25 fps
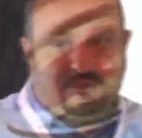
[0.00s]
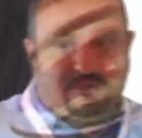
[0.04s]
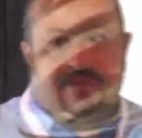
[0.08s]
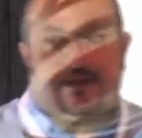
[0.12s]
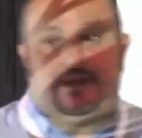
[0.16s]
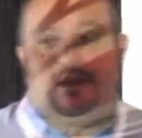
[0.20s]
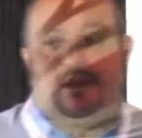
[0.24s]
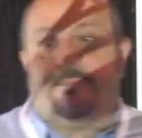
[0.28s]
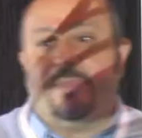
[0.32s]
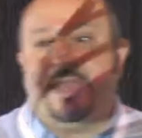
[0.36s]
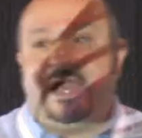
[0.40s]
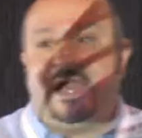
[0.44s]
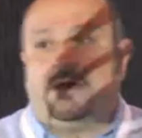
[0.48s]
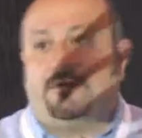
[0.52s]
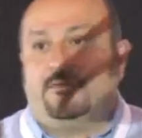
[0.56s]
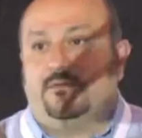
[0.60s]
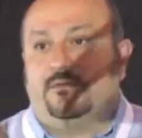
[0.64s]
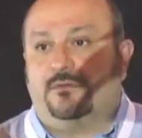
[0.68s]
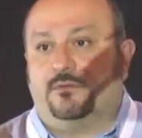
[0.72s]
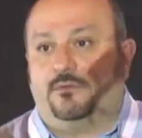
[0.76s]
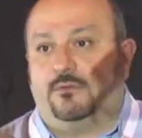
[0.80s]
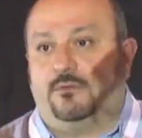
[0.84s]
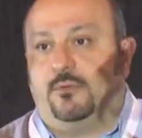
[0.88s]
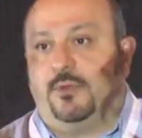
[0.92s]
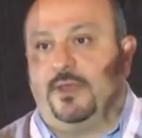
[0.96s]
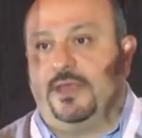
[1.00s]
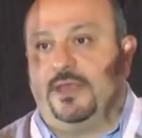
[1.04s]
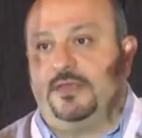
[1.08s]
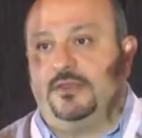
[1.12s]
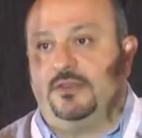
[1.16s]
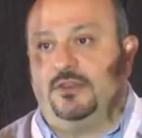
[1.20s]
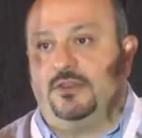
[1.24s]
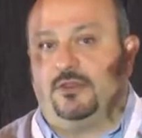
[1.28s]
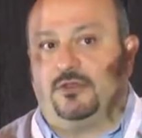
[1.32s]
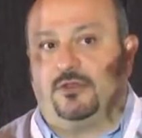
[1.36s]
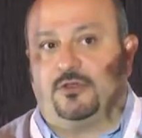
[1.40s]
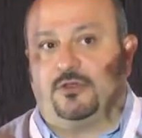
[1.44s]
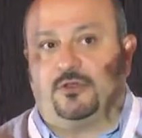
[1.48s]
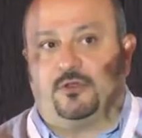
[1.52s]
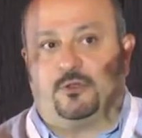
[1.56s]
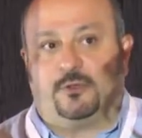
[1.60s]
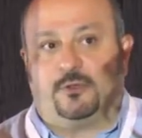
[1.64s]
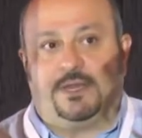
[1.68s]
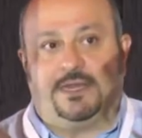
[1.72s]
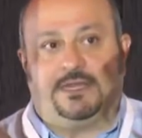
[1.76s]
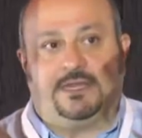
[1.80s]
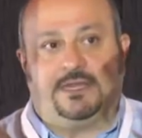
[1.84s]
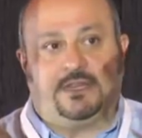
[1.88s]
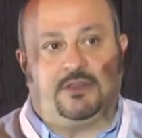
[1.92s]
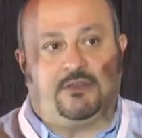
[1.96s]
think about when you're
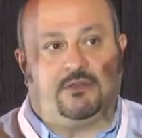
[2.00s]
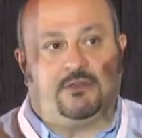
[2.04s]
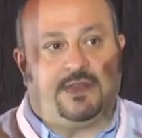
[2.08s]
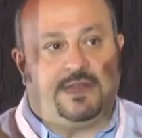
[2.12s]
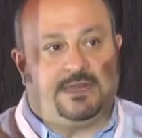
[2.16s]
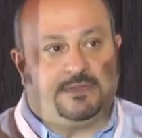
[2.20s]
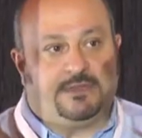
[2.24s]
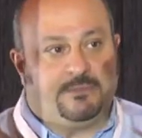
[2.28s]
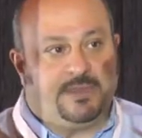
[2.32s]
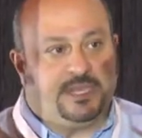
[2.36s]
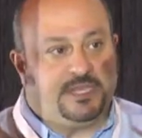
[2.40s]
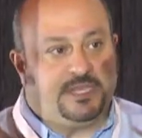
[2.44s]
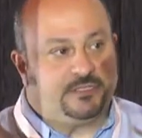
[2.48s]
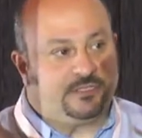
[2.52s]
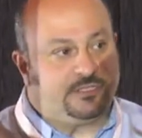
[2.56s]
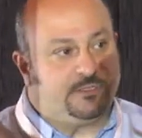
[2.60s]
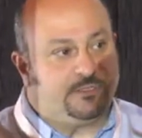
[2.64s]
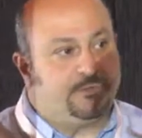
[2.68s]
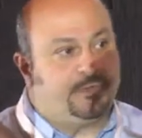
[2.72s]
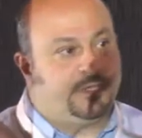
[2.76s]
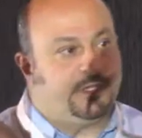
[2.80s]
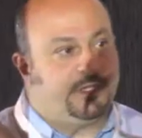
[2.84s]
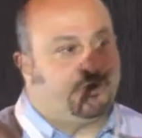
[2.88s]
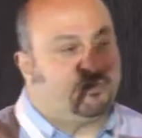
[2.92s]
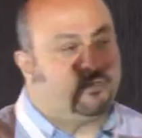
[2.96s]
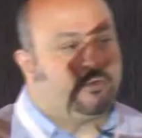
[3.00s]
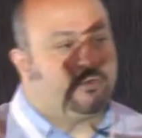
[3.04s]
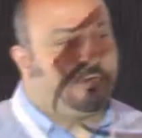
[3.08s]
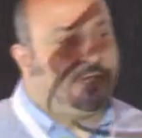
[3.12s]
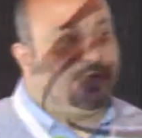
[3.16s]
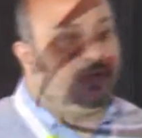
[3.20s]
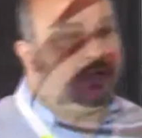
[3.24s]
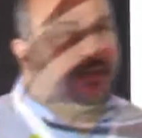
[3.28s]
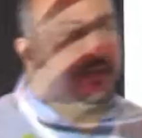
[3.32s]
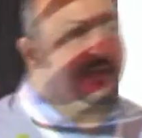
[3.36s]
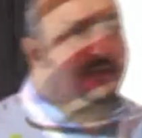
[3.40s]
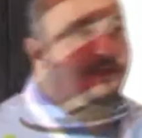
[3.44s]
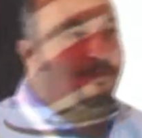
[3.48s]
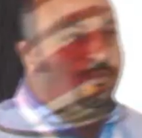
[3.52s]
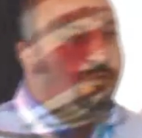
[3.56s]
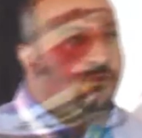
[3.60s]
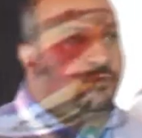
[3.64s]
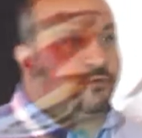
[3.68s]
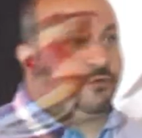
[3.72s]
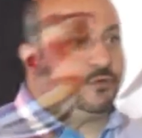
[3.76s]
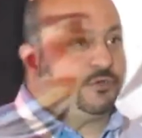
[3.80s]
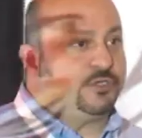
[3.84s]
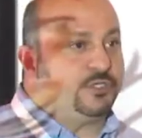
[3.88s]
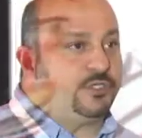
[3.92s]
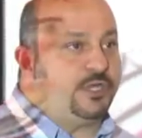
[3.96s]
creating your animation, when you're creating
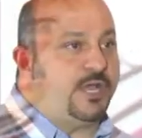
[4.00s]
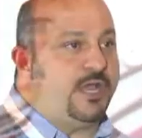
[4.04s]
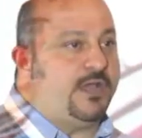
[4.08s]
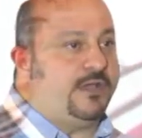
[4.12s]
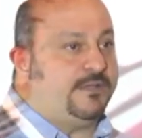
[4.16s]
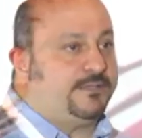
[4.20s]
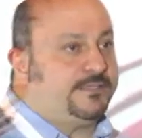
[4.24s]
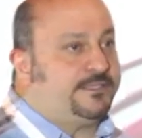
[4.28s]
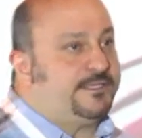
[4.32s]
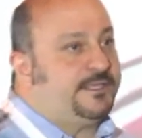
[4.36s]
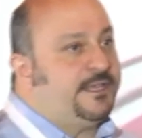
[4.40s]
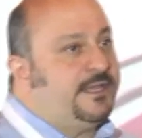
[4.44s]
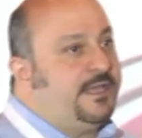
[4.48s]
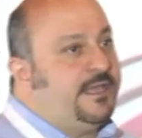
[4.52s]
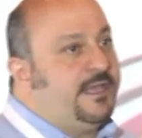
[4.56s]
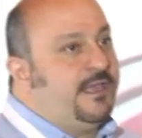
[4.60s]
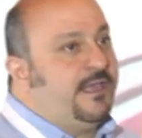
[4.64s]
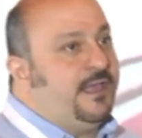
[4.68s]
your shots,